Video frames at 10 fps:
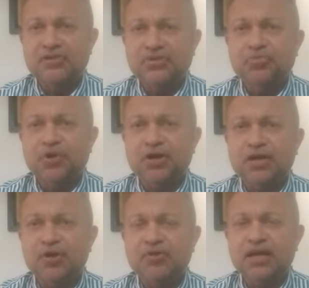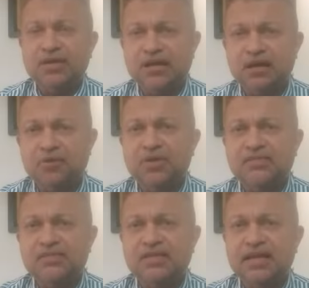you pointed out, and
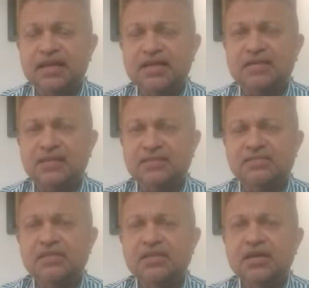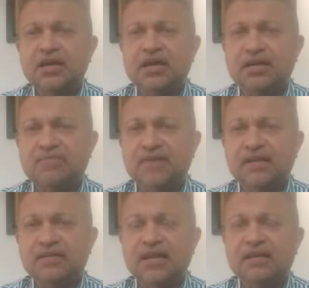obviously the data does
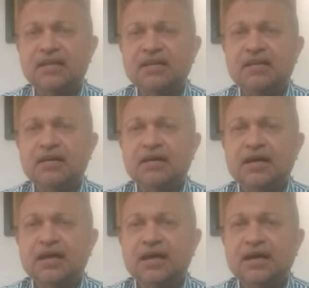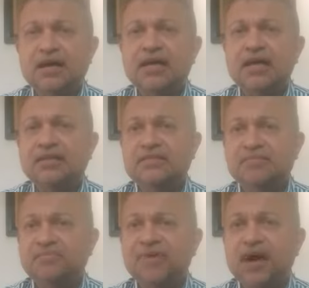reflect that,
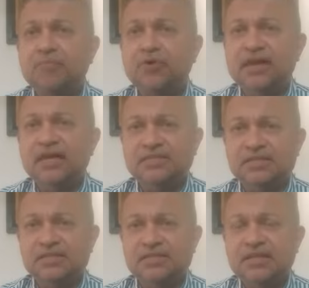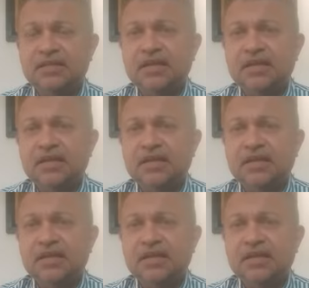it's far more dangerous.